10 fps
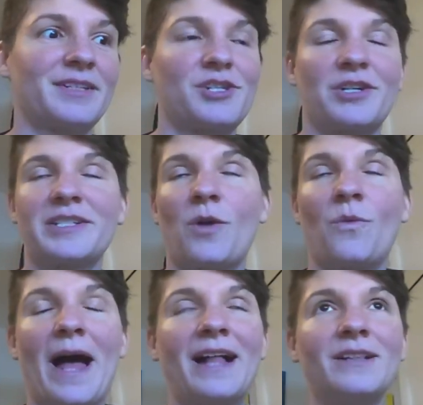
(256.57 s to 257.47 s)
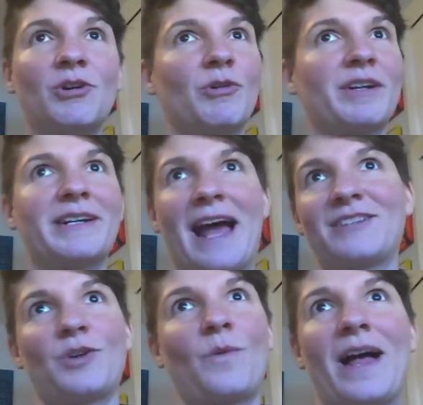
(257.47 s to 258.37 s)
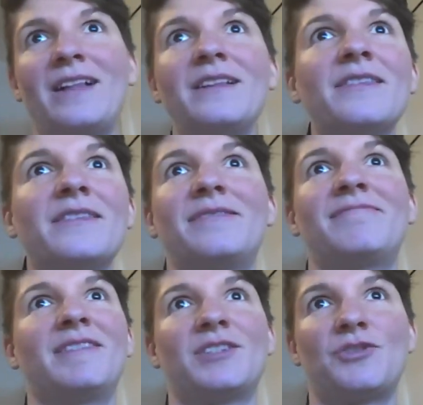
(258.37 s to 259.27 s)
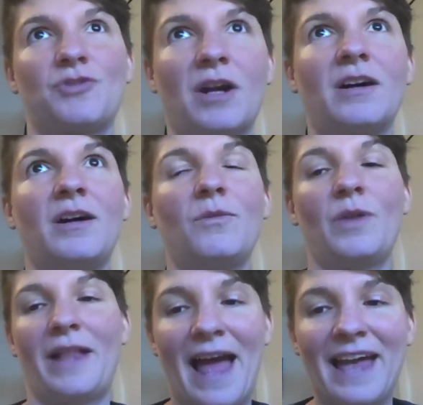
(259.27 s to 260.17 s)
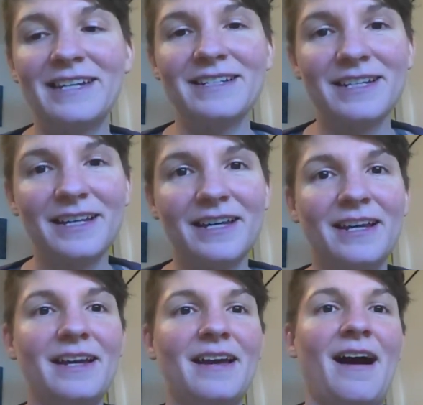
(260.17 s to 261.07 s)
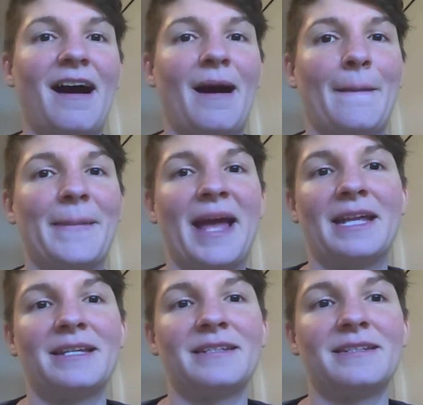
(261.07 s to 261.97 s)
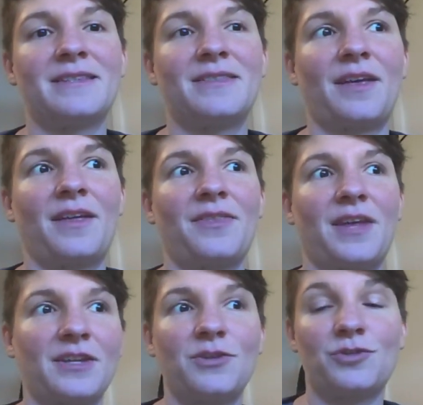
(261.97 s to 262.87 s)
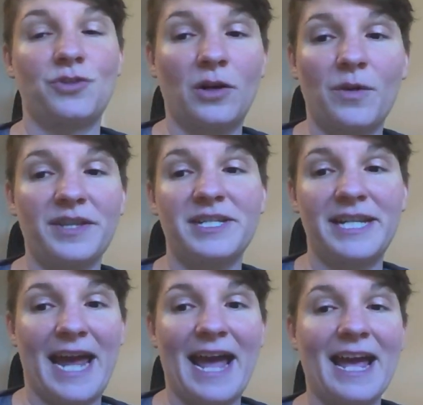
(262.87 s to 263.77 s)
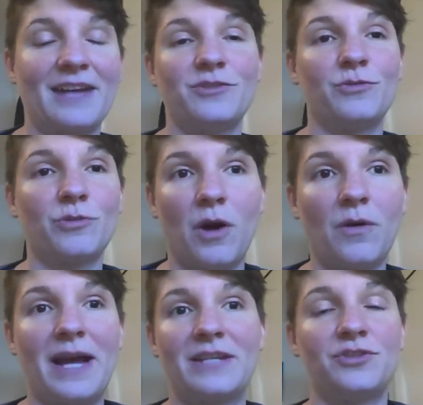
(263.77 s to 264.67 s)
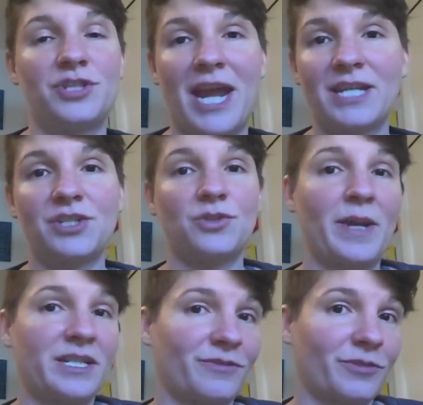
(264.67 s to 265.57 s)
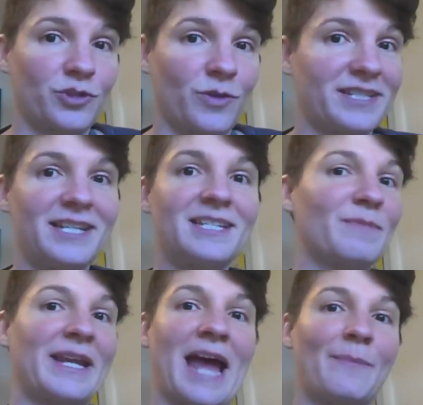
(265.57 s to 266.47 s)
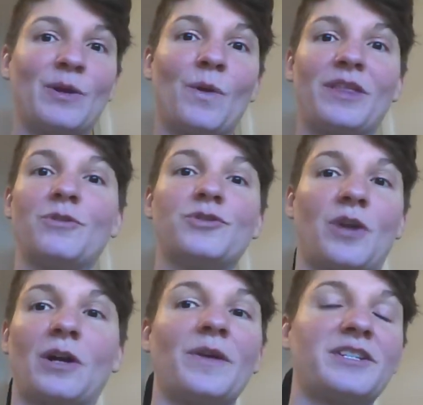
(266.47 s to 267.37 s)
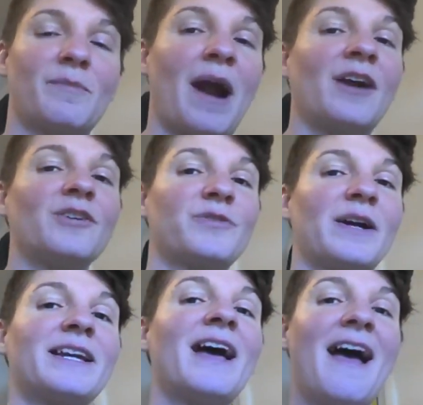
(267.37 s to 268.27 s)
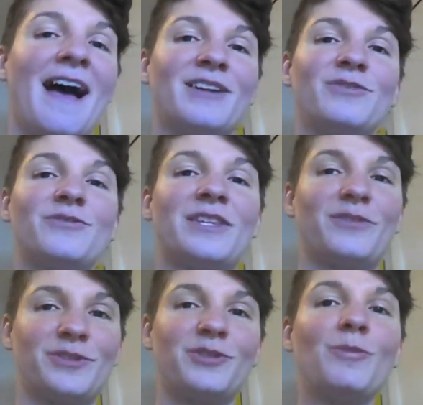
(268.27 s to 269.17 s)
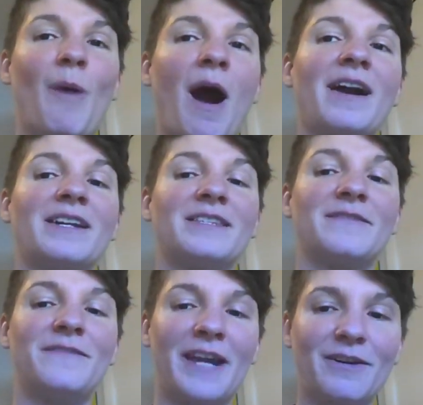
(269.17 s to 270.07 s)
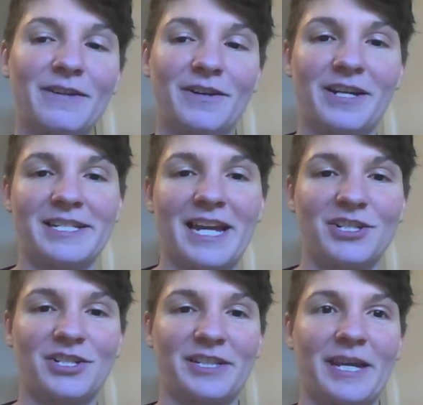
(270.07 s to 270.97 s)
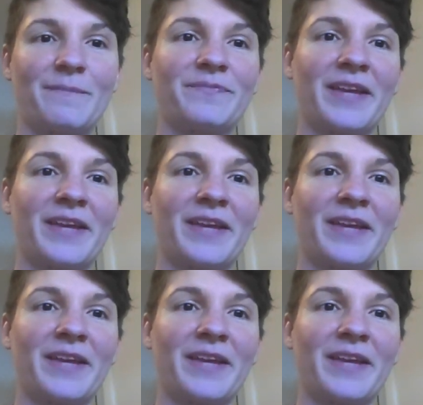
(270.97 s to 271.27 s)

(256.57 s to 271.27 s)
turns out well or not so well, the struggle will end um, and the thing you struggle with today as you grow, as you change, as you make different choices might not be what you struggle with tomorrow. So I, I use those two parts very, very intentionally.